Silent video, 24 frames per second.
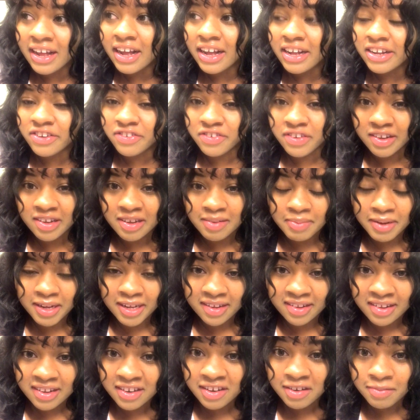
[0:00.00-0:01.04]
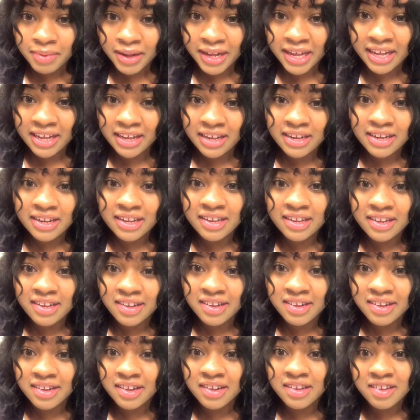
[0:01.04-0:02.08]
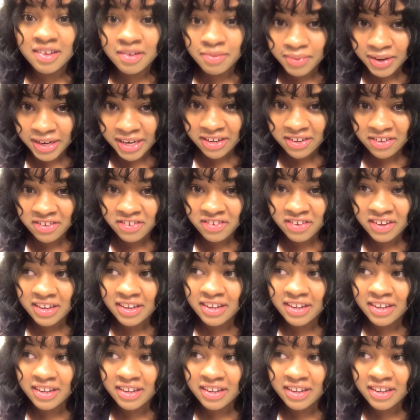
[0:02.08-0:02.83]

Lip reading: And trust me, he's in Japan, he's Swedish,